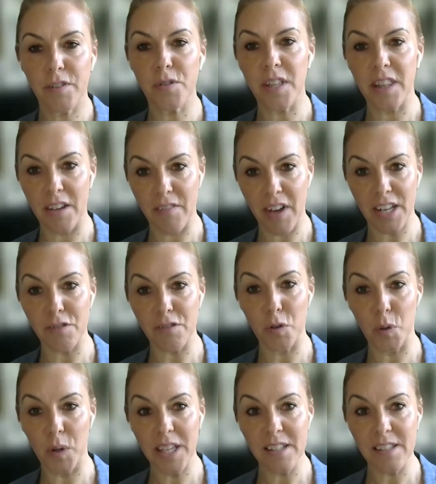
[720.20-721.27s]
feels that they've had a
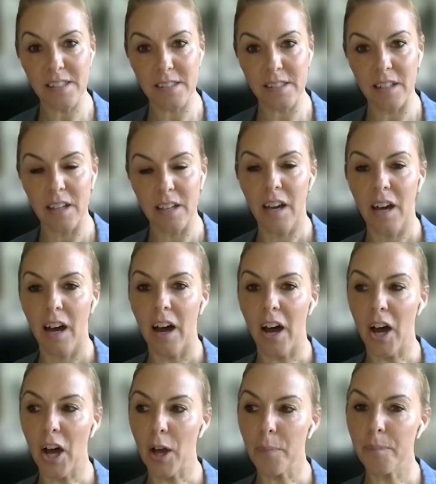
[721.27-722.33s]
voice.
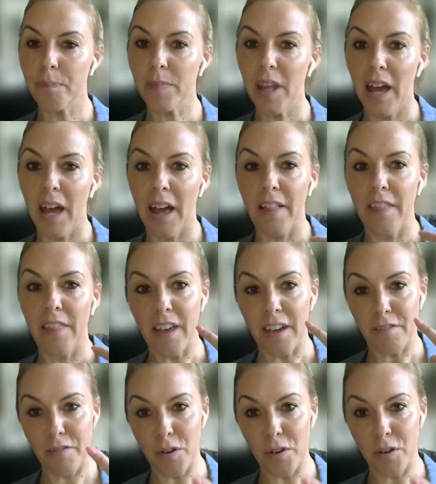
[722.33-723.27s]
They